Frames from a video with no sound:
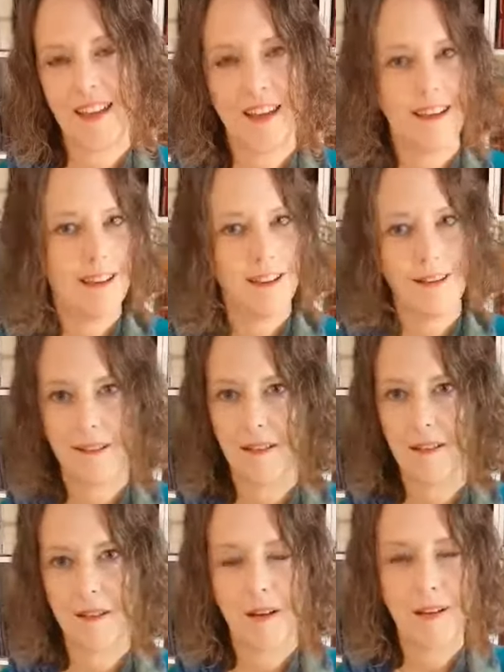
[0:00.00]
And
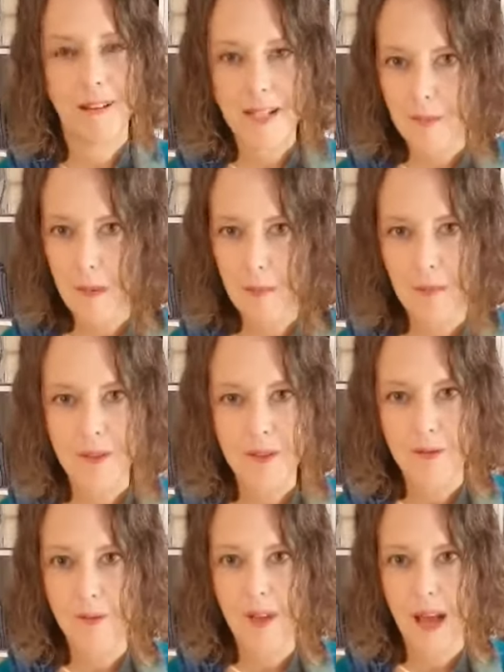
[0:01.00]
lots of people do
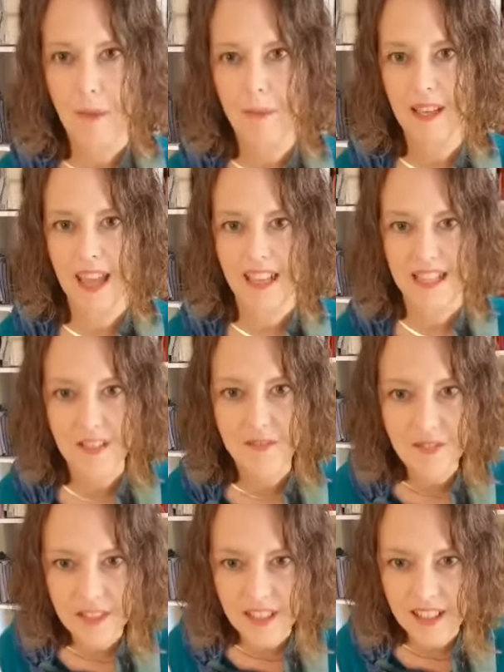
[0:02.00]
wool applique
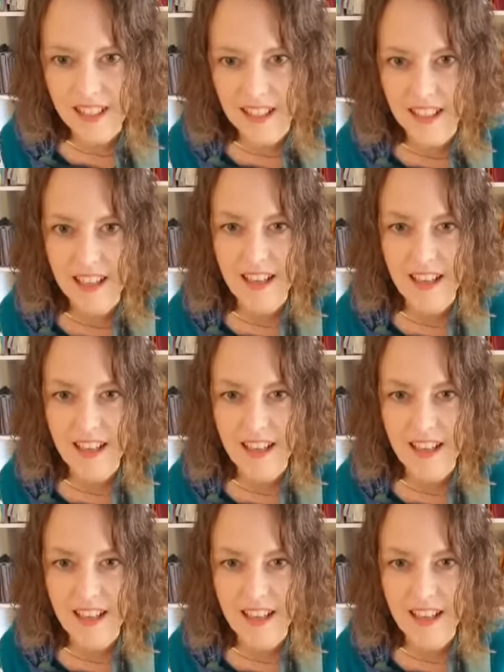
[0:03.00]
differently,